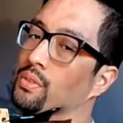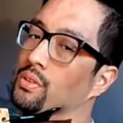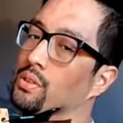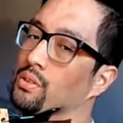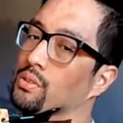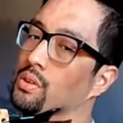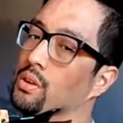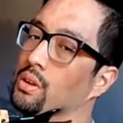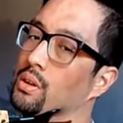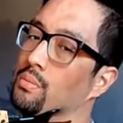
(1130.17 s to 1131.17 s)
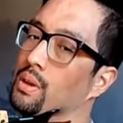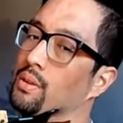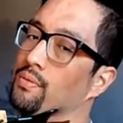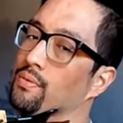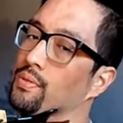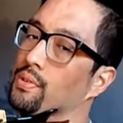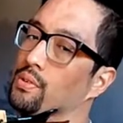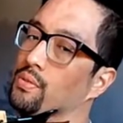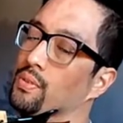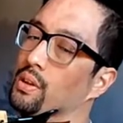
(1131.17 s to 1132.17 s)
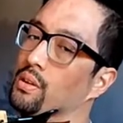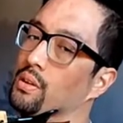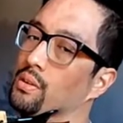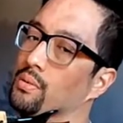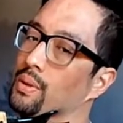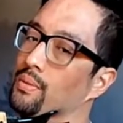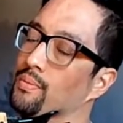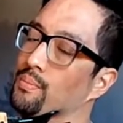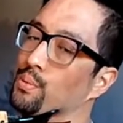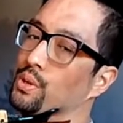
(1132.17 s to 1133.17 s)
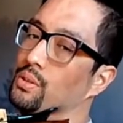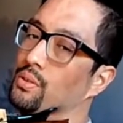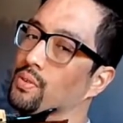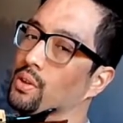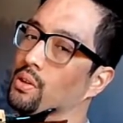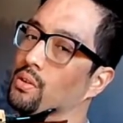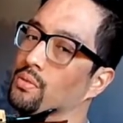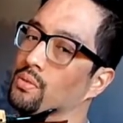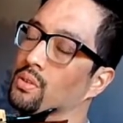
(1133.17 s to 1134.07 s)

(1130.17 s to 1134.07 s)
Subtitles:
So starting on my first finger, my pointer finger,